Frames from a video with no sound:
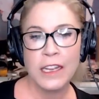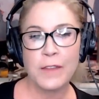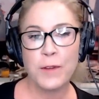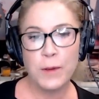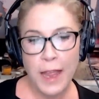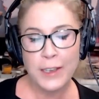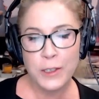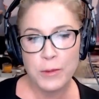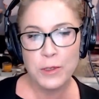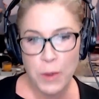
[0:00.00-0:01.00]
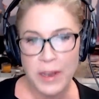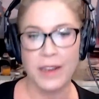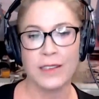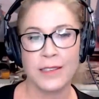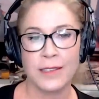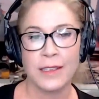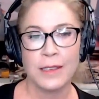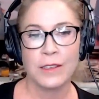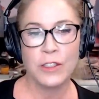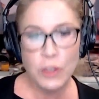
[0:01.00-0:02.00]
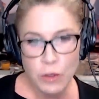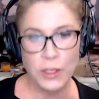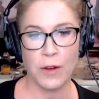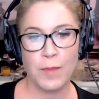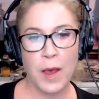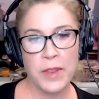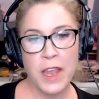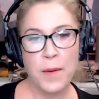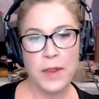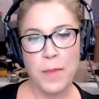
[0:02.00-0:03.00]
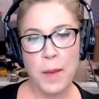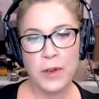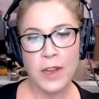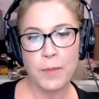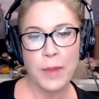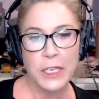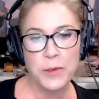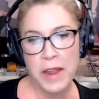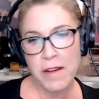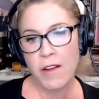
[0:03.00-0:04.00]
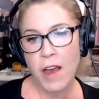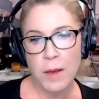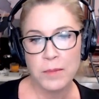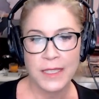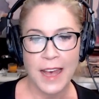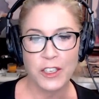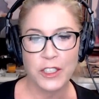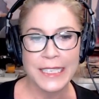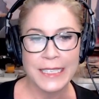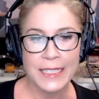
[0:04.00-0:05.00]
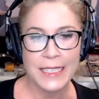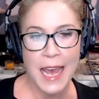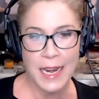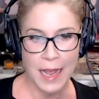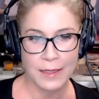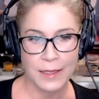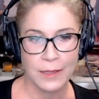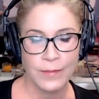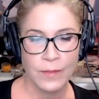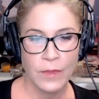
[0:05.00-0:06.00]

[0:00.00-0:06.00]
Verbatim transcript: If you'd like to join us, do so by becoming a member at patreon.com slash DTNS.